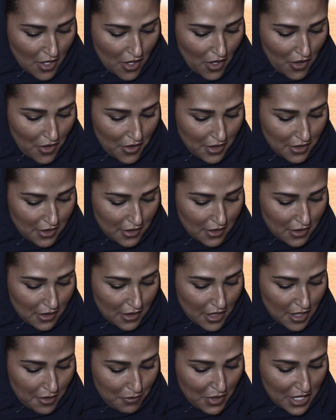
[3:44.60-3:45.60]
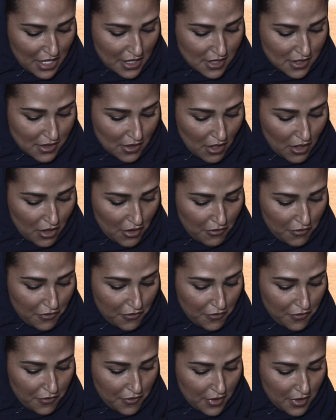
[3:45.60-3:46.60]
on a base of
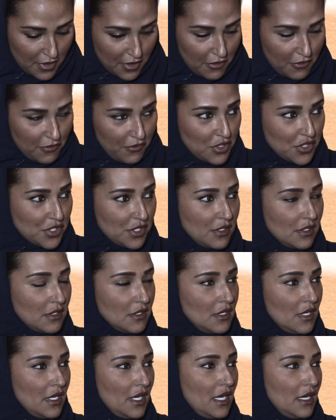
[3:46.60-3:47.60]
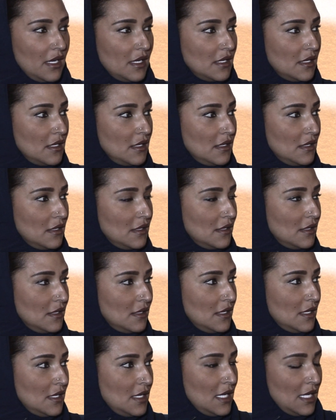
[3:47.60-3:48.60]
vision and
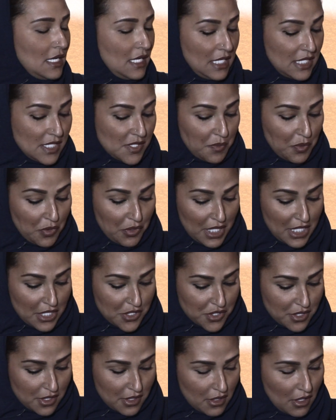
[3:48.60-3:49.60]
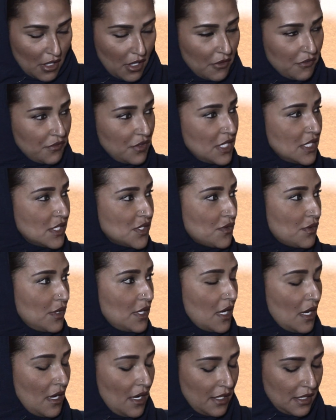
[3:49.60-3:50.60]
inspiration of His
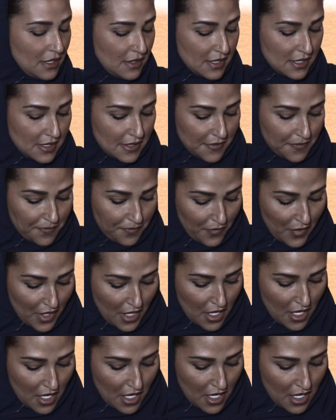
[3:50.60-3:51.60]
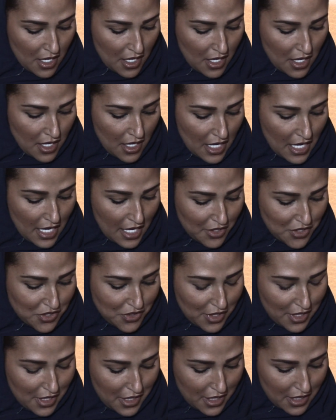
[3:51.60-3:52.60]
Royal Highness.
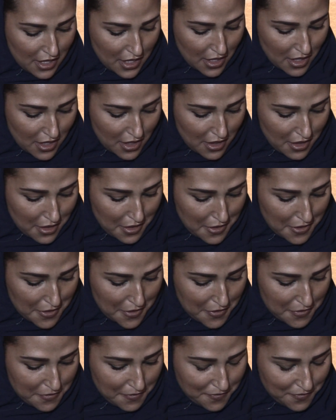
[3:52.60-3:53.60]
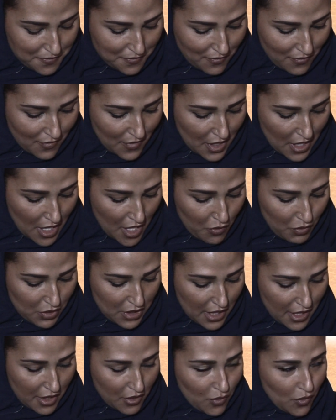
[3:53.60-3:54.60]
Actually, uh, I would
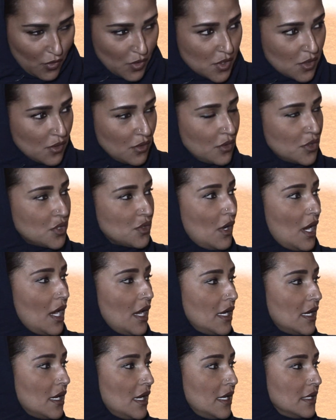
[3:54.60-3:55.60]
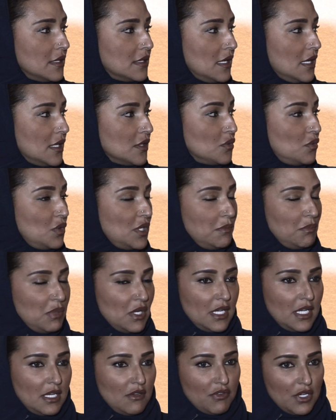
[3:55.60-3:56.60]
like also to highlight that we
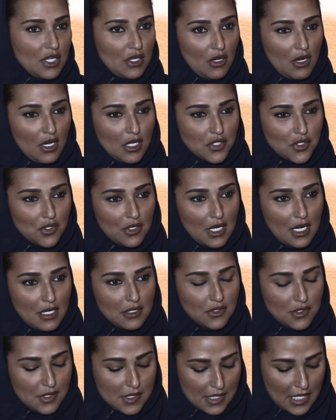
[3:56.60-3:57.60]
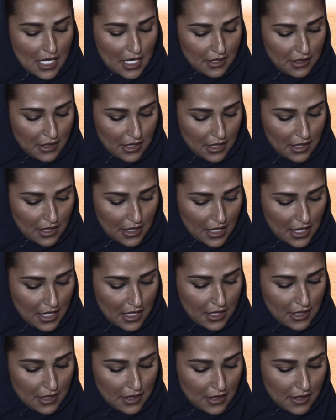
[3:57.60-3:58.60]
believe in cultural understanding
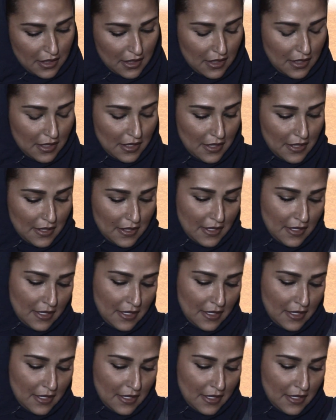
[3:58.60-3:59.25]
and, uh,